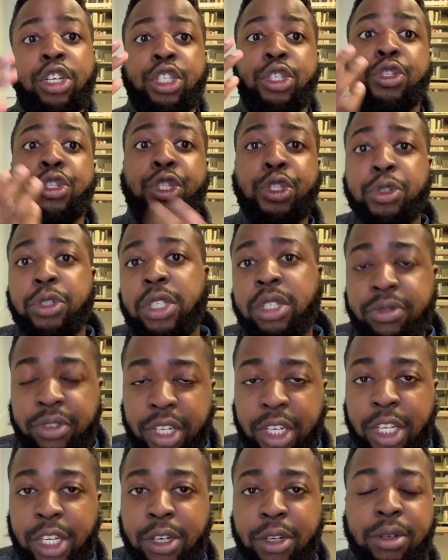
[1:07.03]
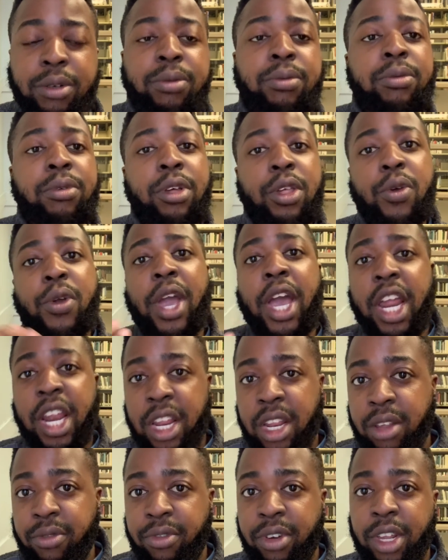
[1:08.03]
You shoot the video, you
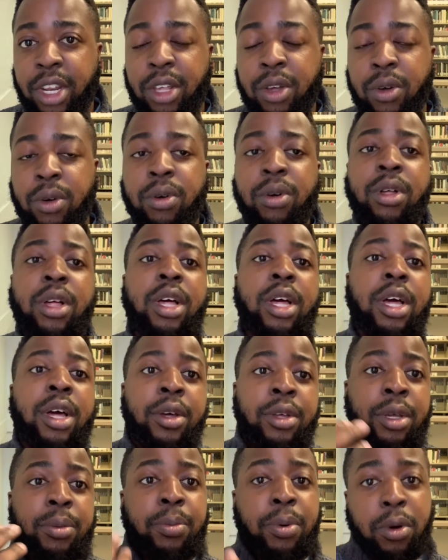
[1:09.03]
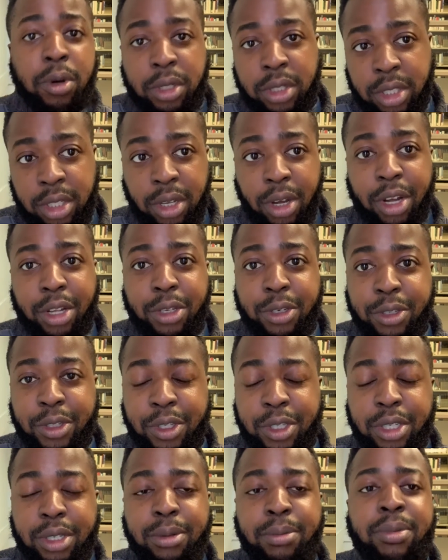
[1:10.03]
edit the video, you post it on
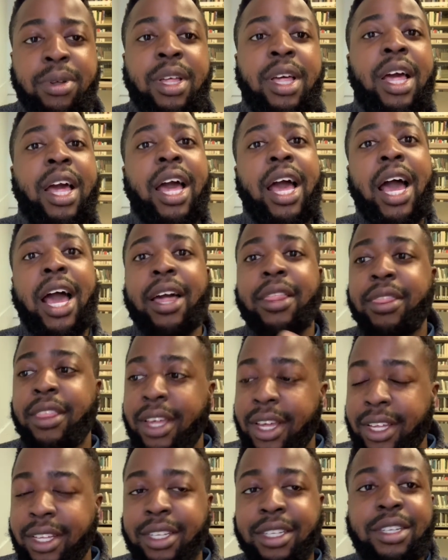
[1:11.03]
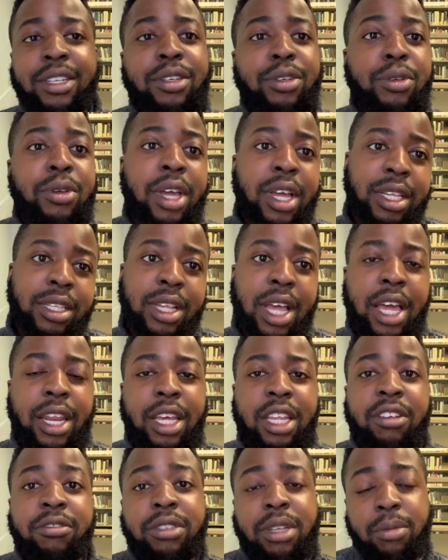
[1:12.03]
YouTube, and then you get. And
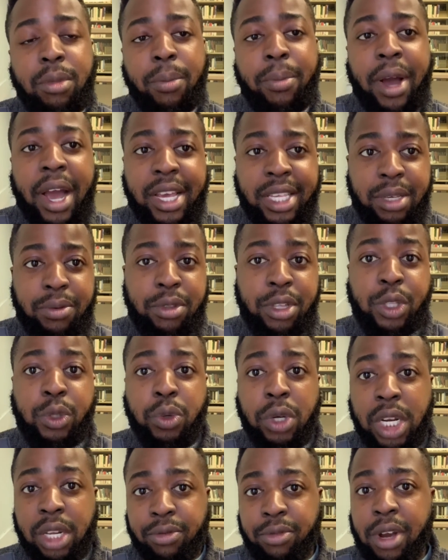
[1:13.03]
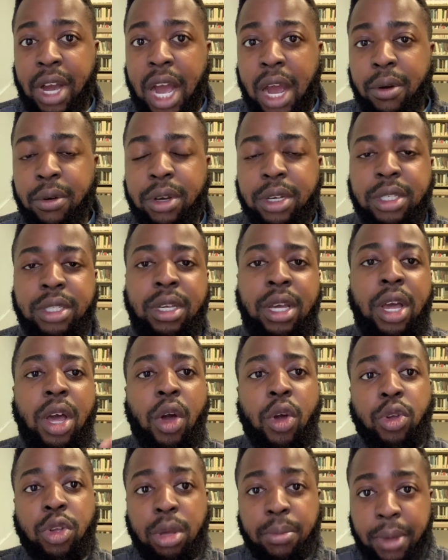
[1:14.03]
then if someone buys it within 24 hours,
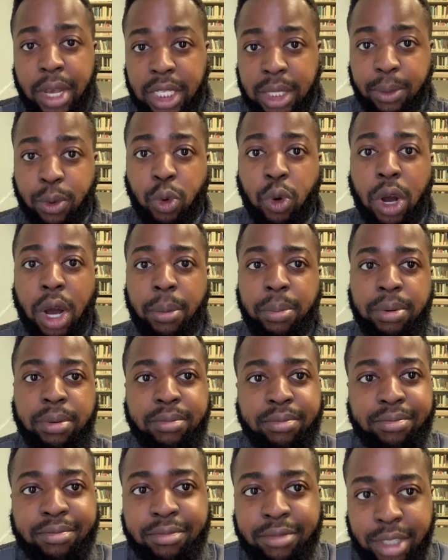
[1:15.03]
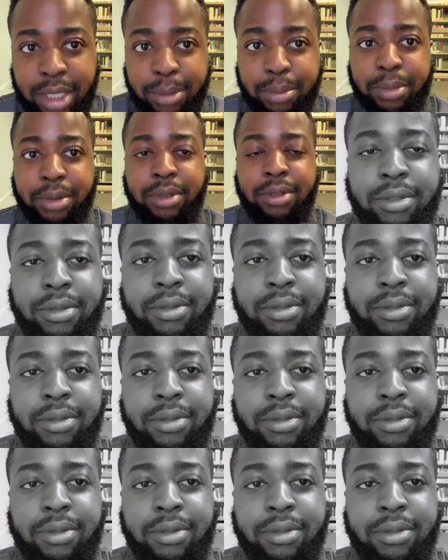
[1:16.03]
you make some guap. Simple.